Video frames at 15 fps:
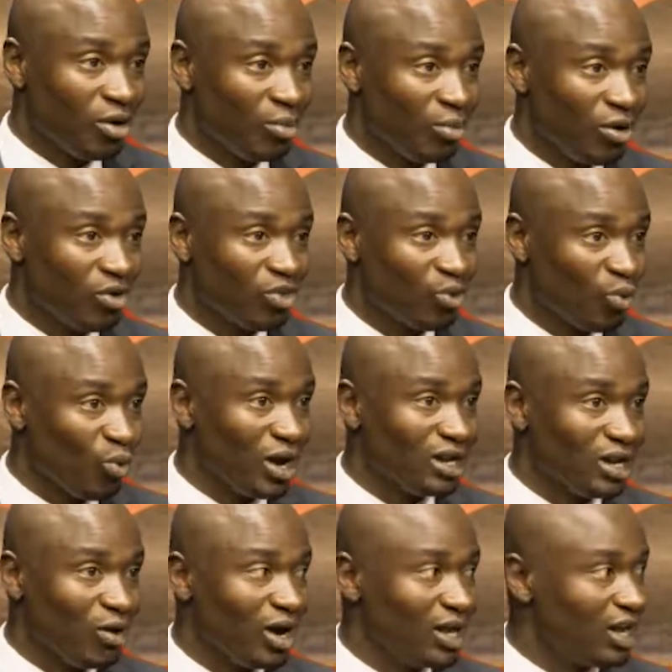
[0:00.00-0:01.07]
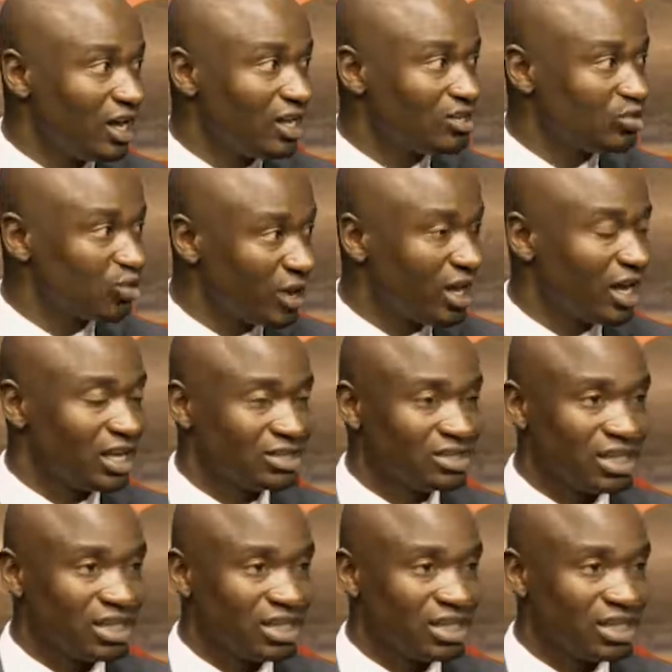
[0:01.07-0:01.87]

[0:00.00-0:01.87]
Wada as wingers,